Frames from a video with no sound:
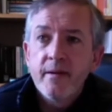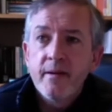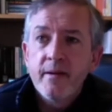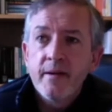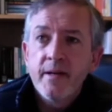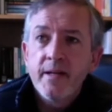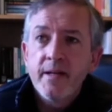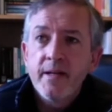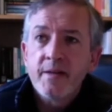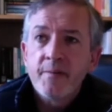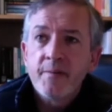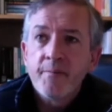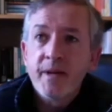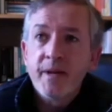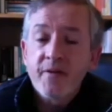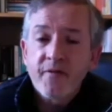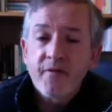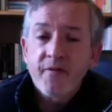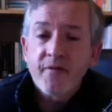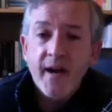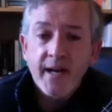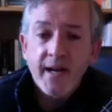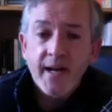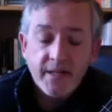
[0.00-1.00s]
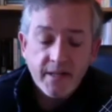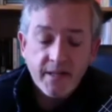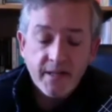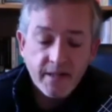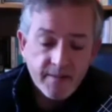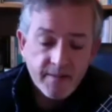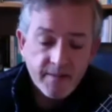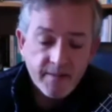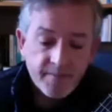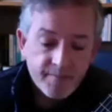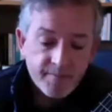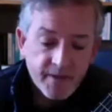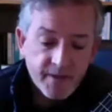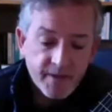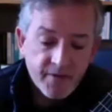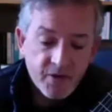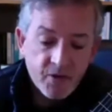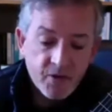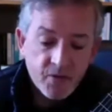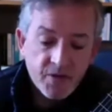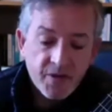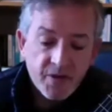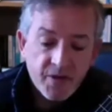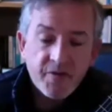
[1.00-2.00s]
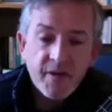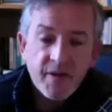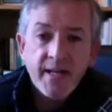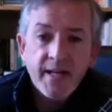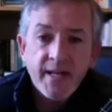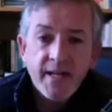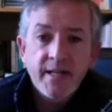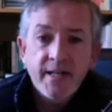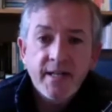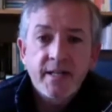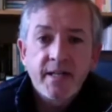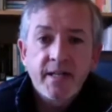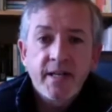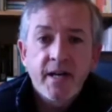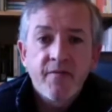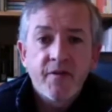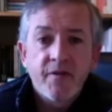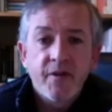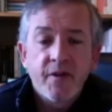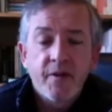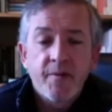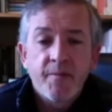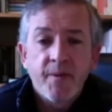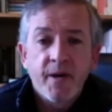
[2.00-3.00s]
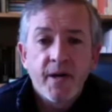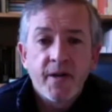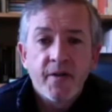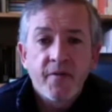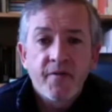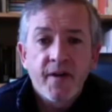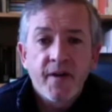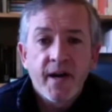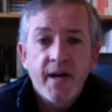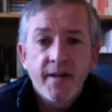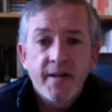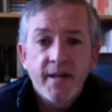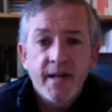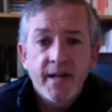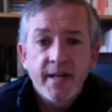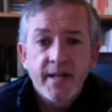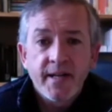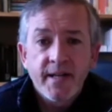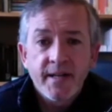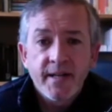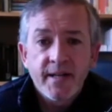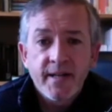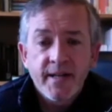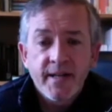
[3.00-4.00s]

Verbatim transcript: is a big factor. But of course, that is governed by the fact that